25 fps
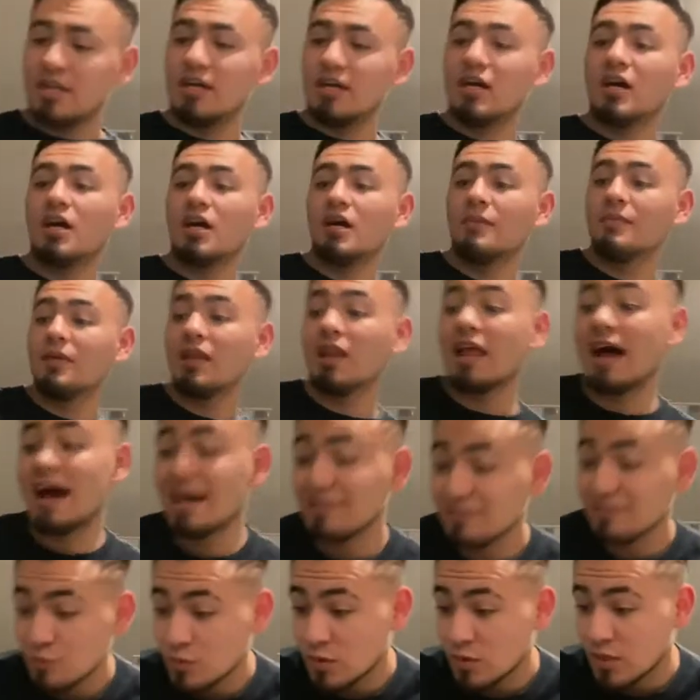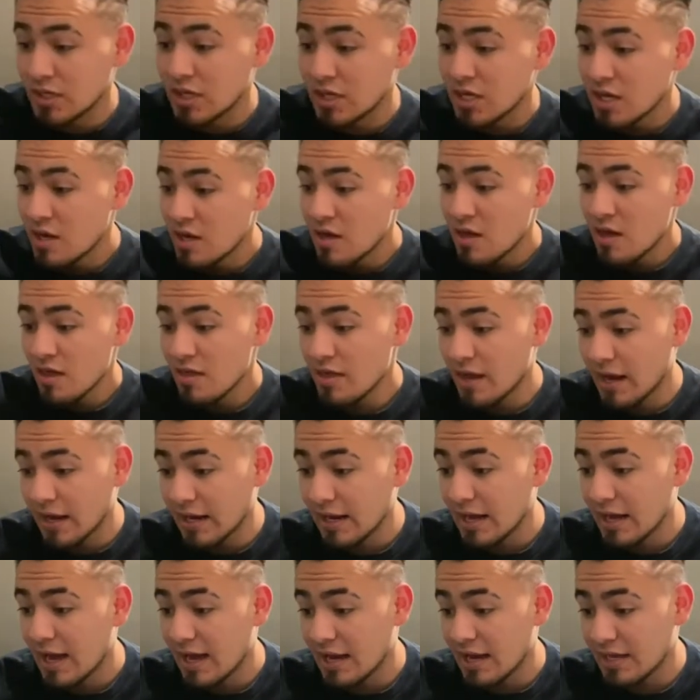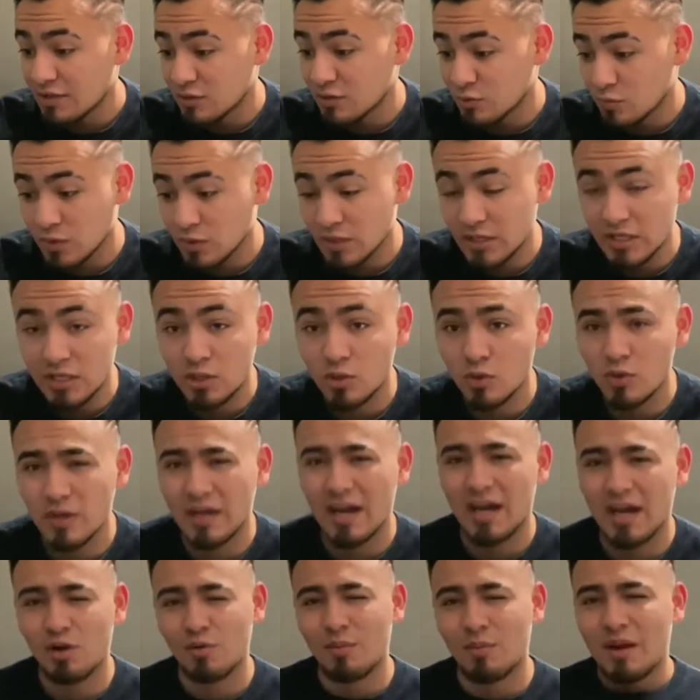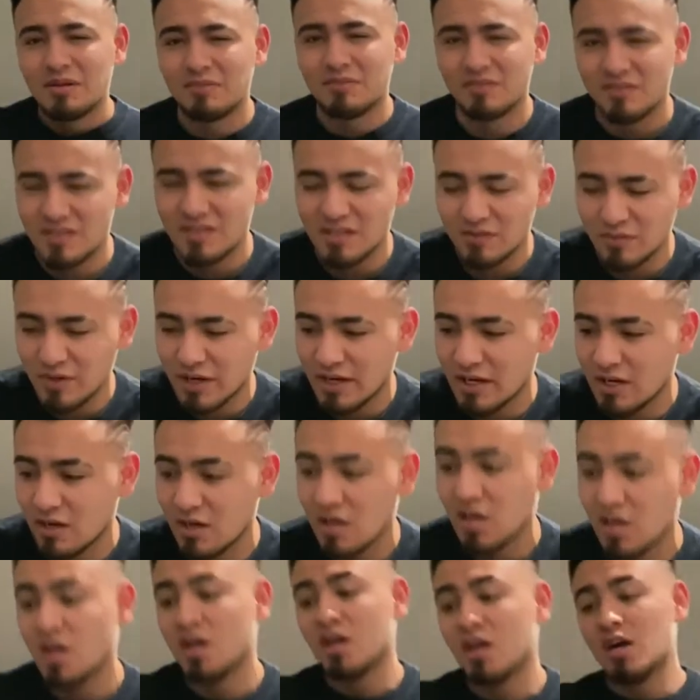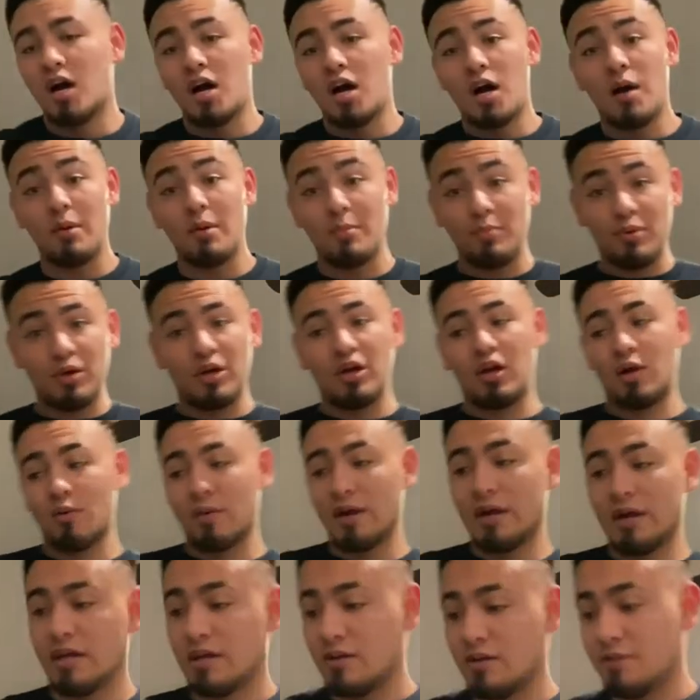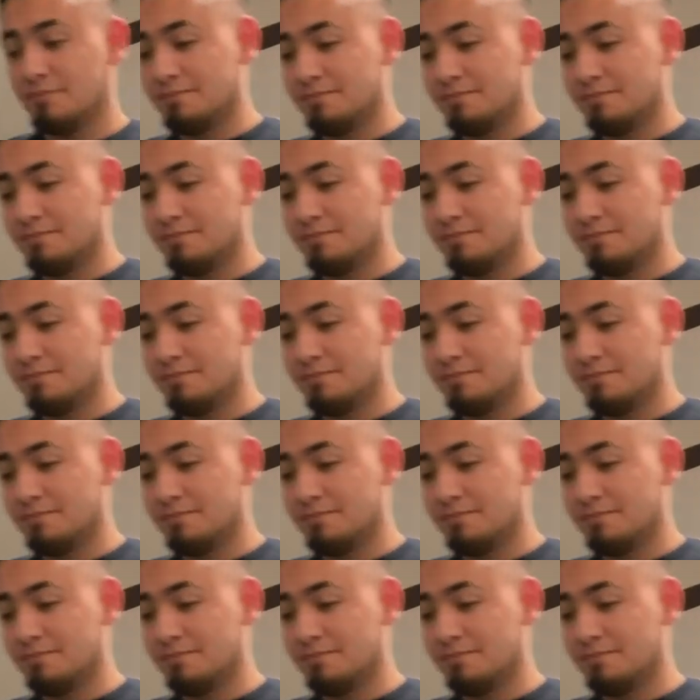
Uh, the last one that I got is really cool. It kind of reminds me of this right here. Uh, I'm gonna put it on right now.